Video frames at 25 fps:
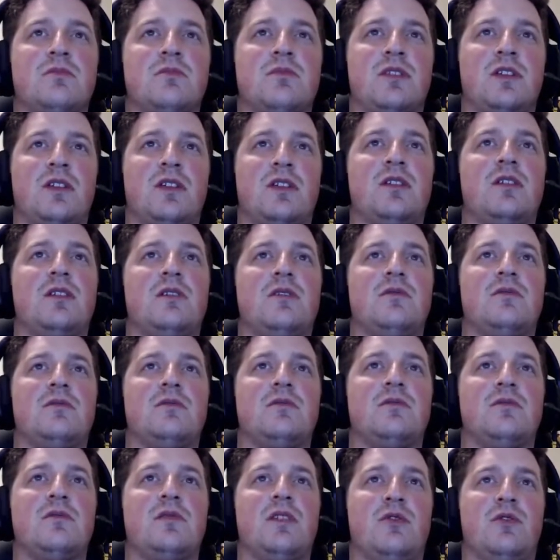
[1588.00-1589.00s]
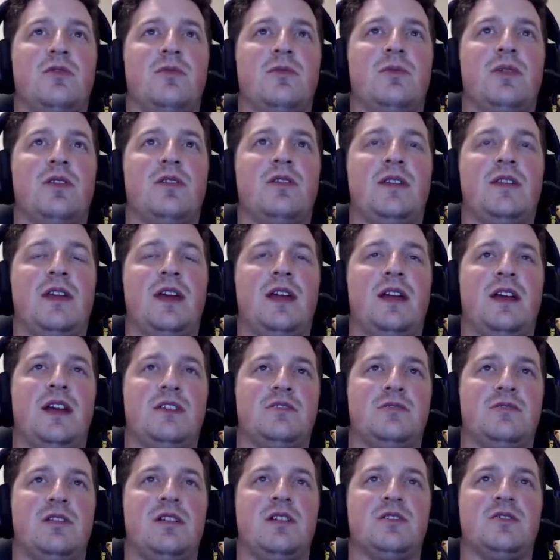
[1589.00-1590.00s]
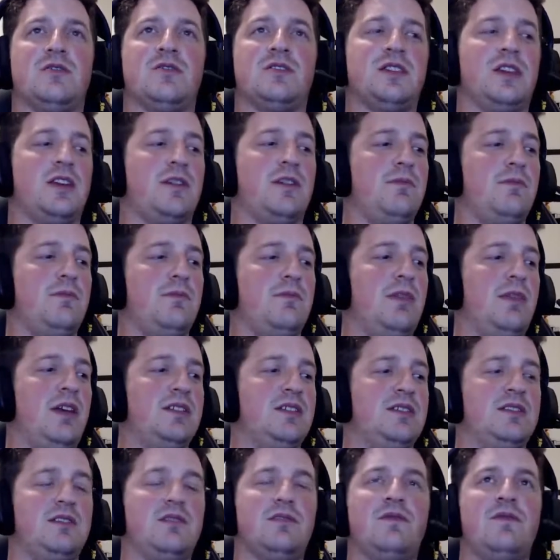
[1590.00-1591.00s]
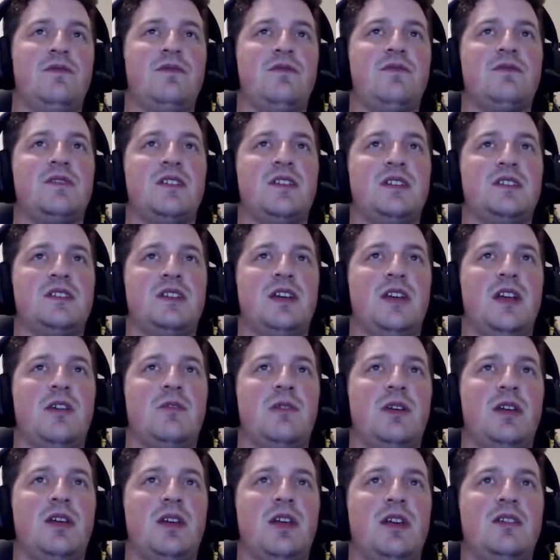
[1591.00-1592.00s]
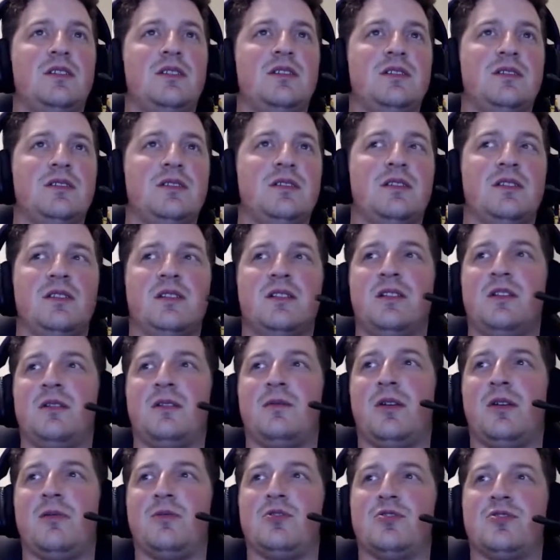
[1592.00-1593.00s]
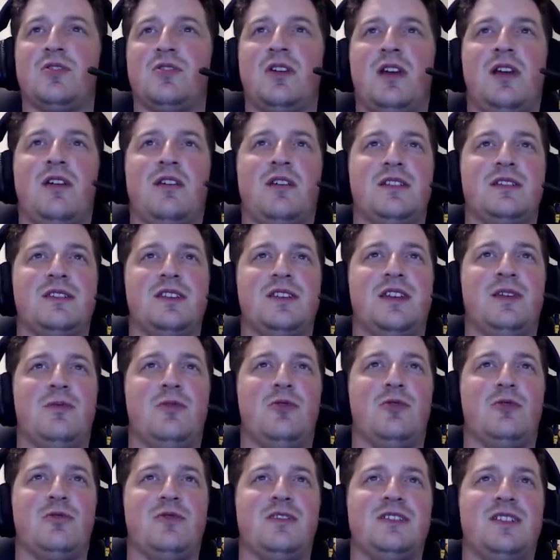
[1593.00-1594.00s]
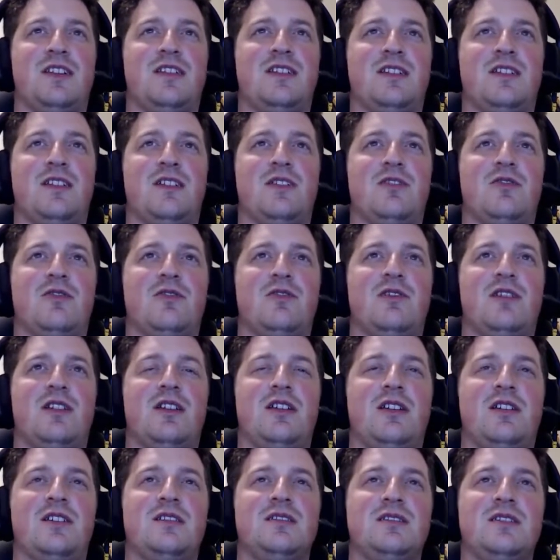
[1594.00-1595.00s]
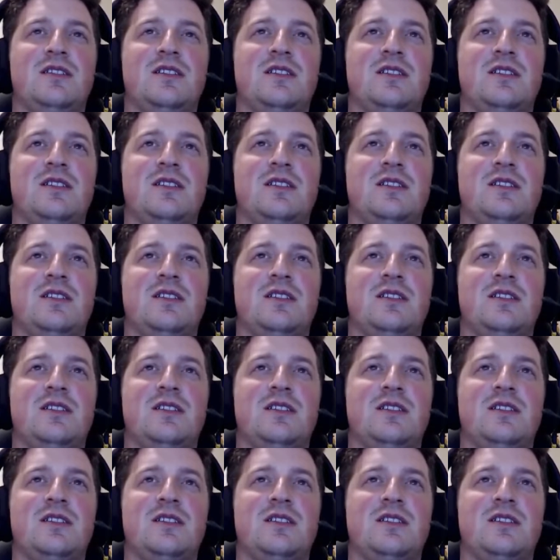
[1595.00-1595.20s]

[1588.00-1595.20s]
that it'll be on that last round. So it's like a massive DCA weekend, but I'm not sure how it gets any more risky than it already is.